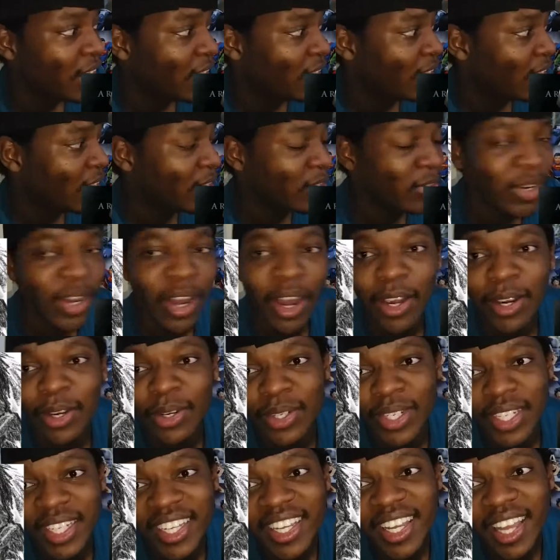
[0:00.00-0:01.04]
Uh, Ricardo
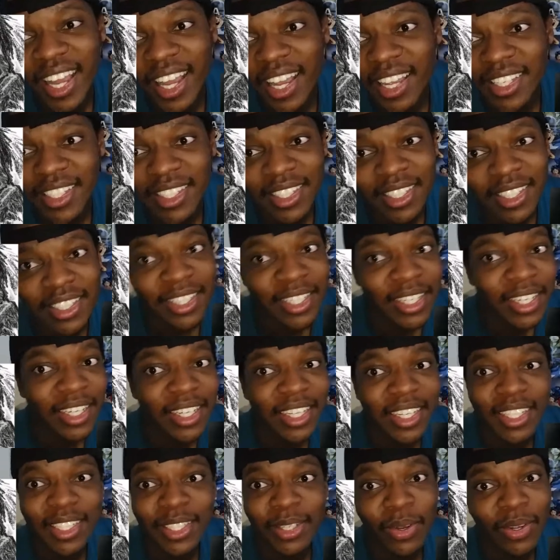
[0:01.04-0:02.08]
Diaz,
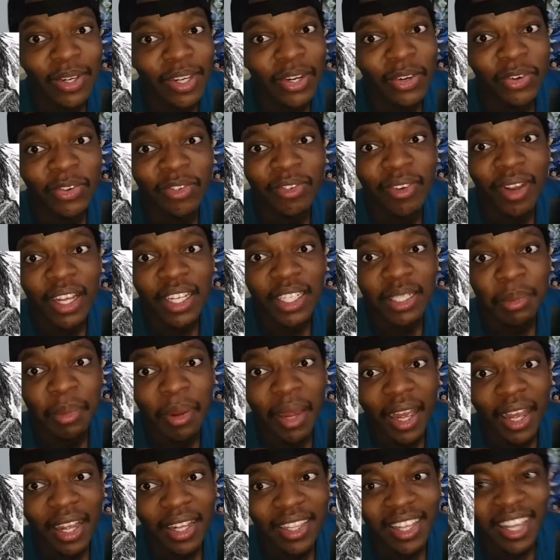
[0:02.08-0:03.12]
he's on a revenge
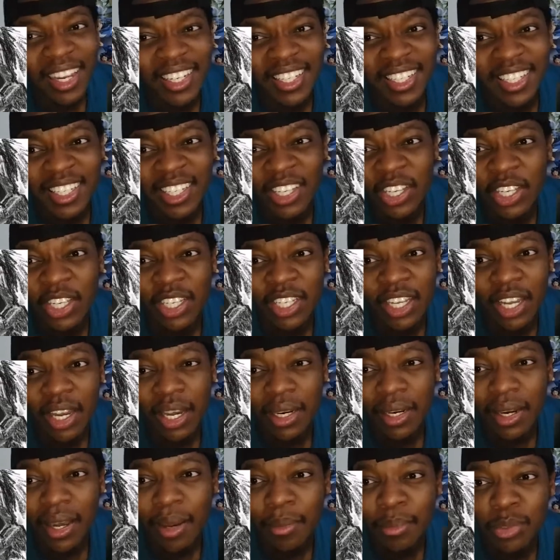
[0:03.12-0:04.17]
path, and he
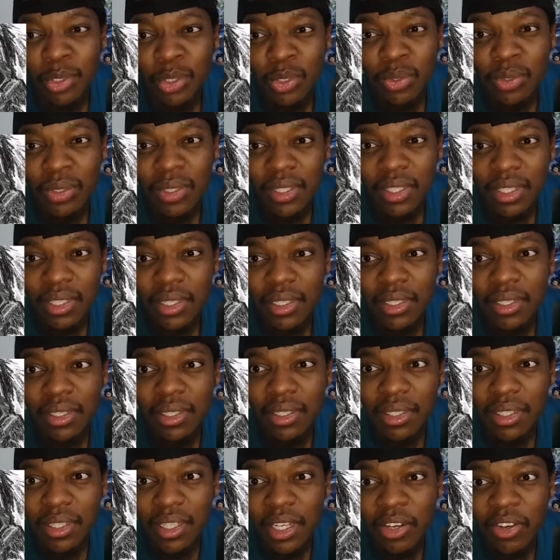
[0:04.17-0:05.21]
got up to
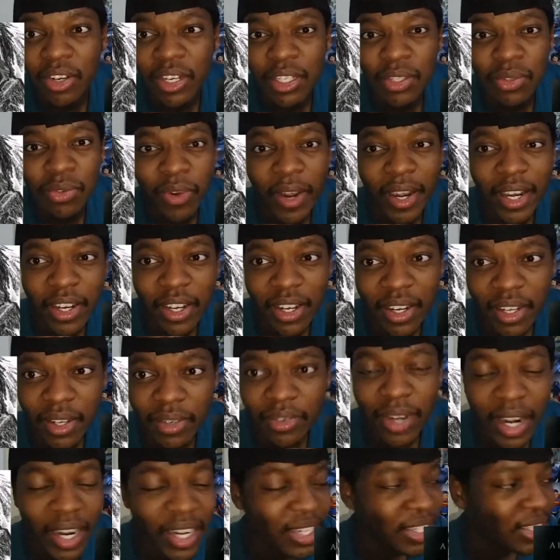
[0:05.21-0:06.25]
series regular,
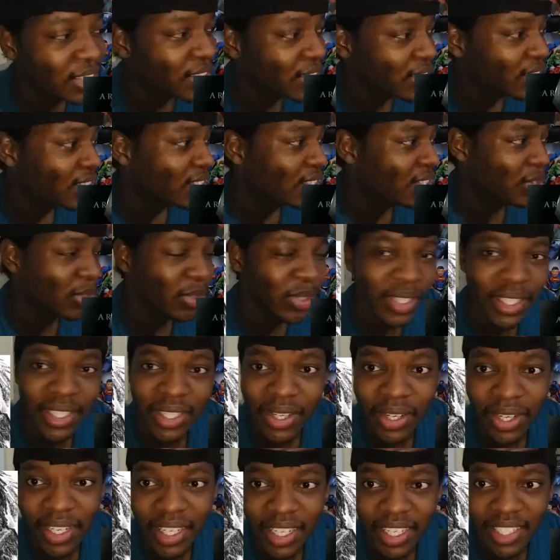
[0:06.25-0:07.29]
right? So he's
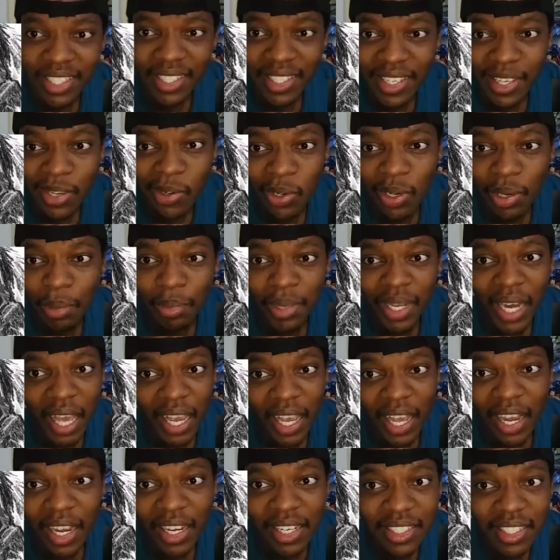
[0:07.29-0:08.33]
gonna is he gonna be
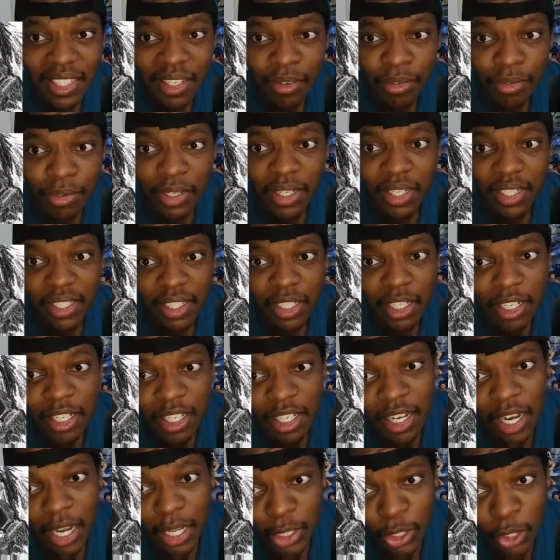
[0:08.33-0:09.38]
like hunting Felicity
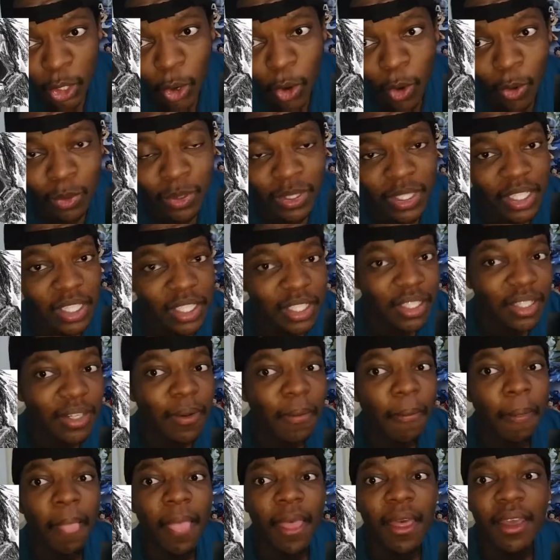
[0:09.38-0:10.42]
like the whole season?
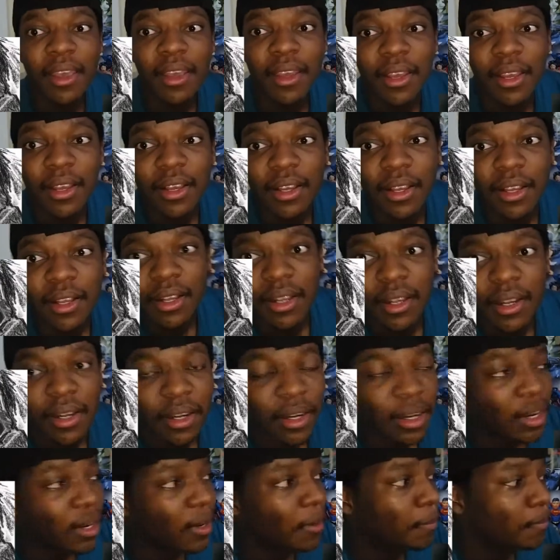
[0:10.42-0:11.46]

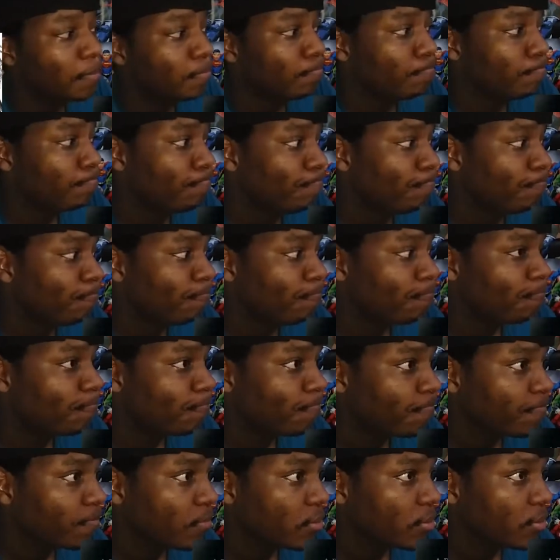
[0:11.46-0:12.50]
Um,
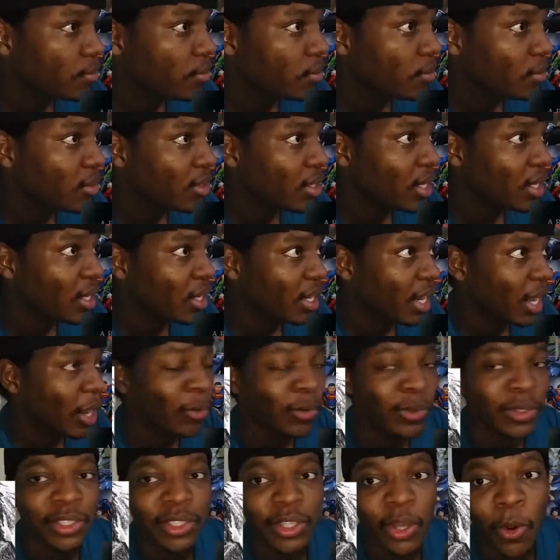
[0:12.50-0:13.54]
that
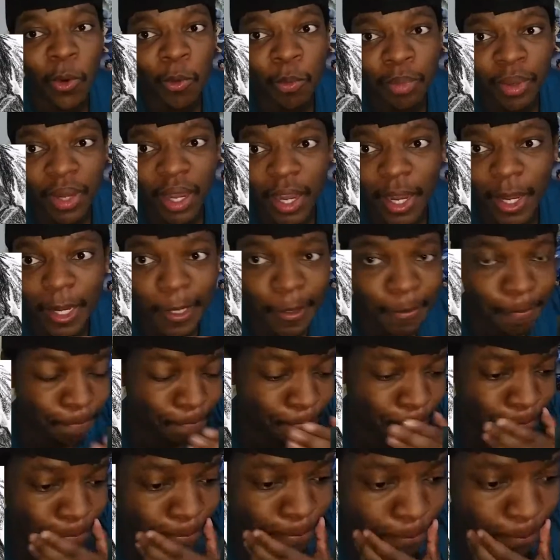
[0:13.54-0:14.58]
was dope.
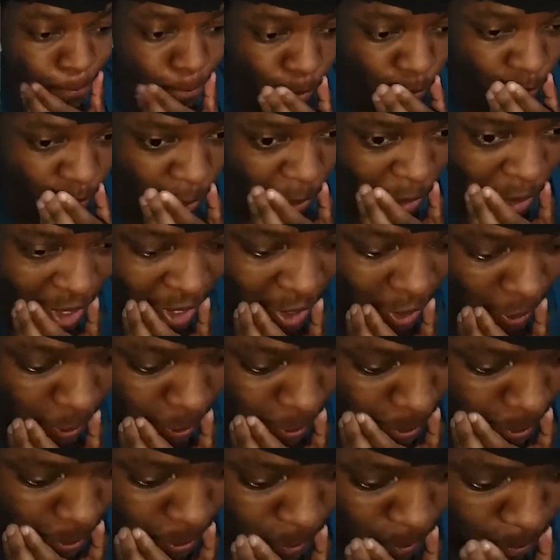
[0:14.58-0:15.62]
Um, what
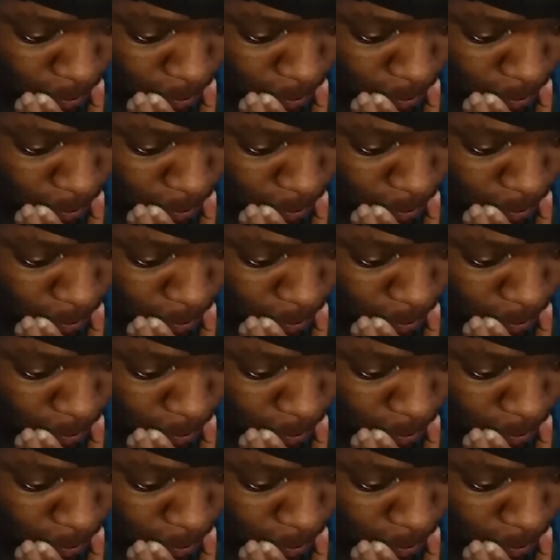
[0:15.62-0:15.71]
else?